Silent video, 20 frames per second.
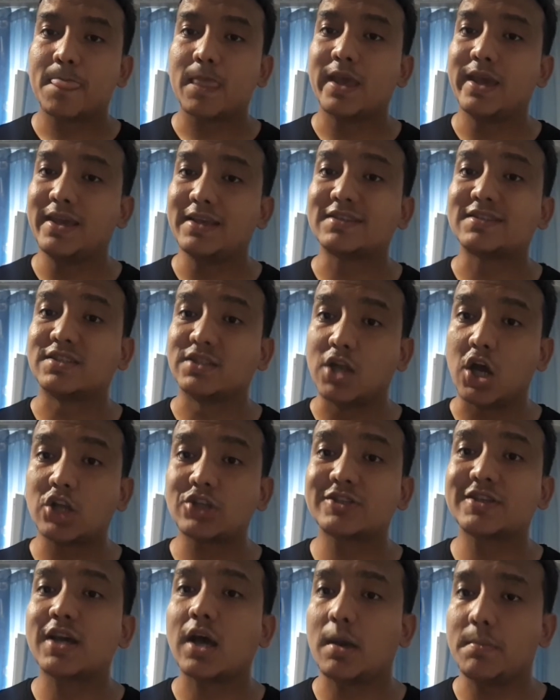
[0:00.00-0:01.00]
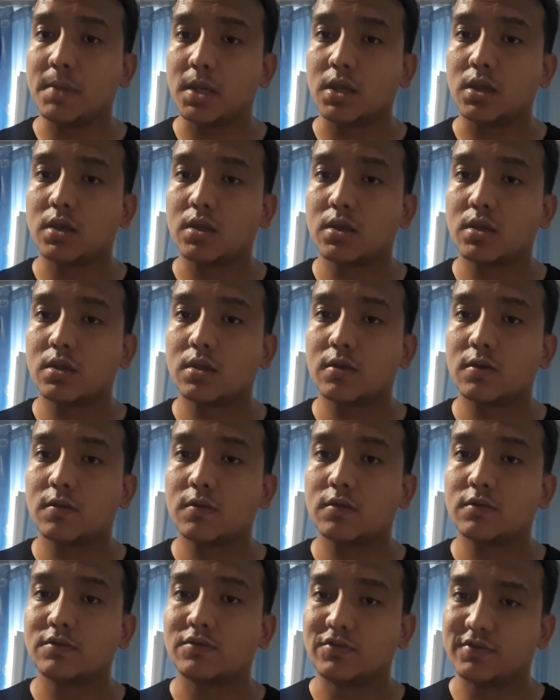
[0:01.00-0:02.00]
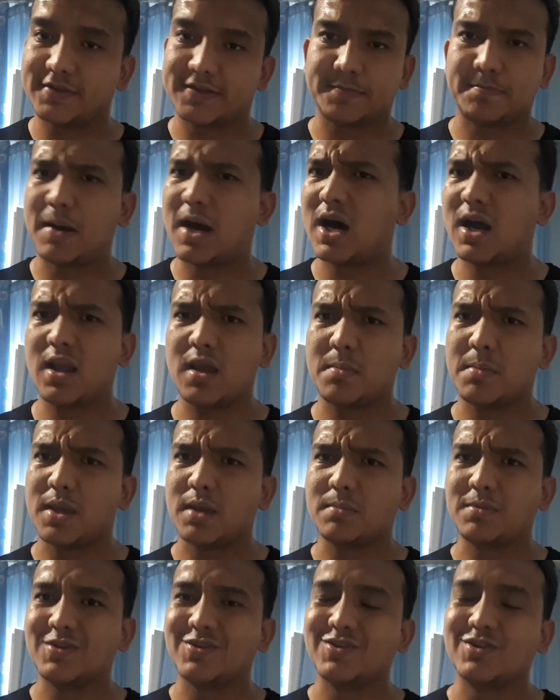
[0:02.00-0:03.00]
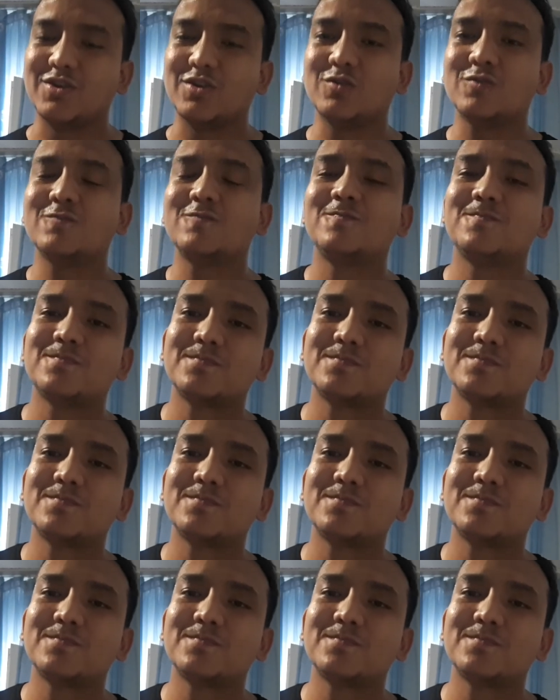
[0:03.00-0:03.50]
he's not coming to the party, maybe, you know?